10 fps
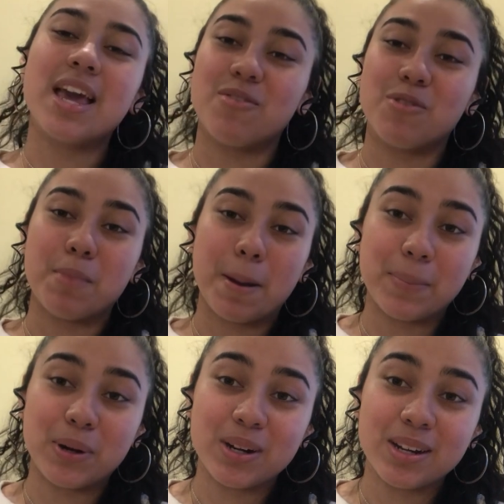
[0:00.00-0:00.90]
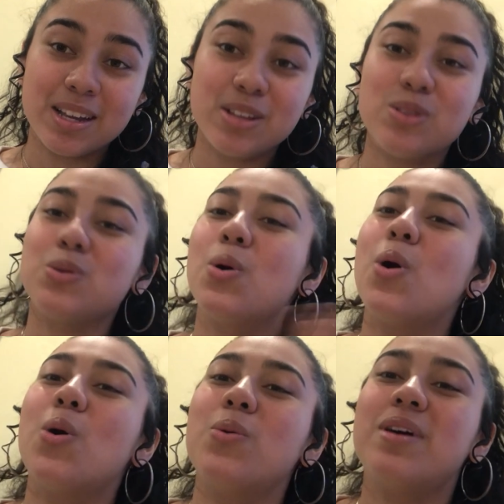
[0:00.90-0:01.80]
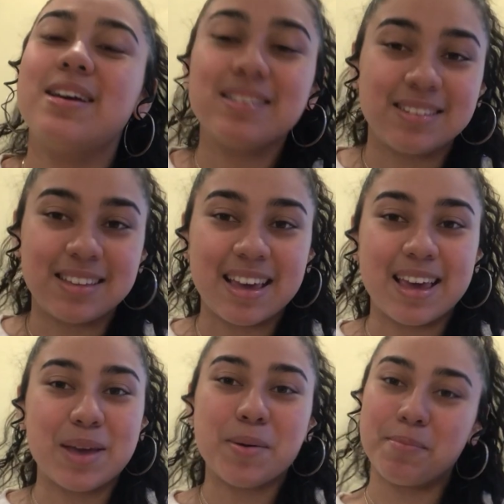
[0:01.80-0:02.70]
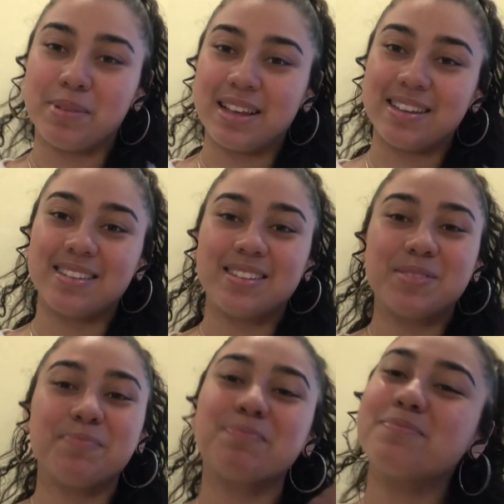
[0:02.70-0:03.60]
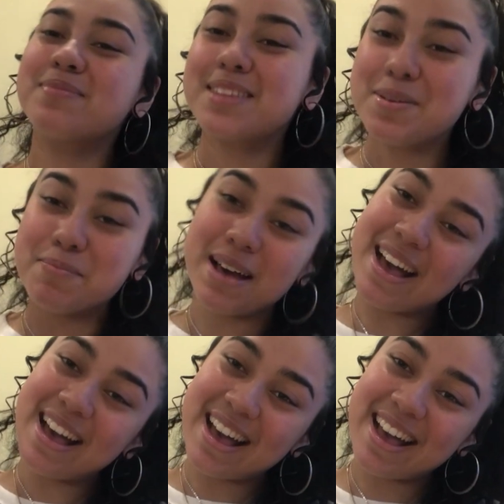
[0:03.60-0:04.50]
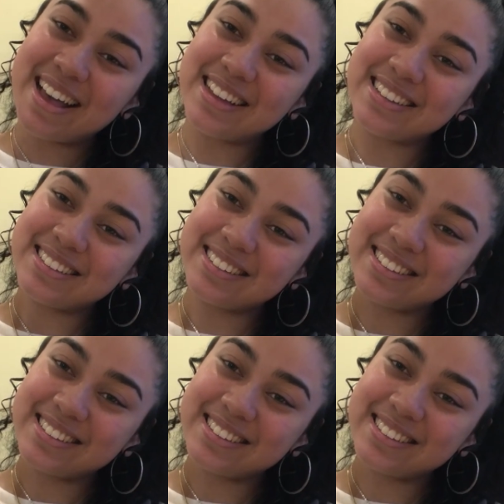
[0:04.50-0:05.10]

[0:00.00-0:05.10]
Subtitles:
and remember to always stay blessed. Bye.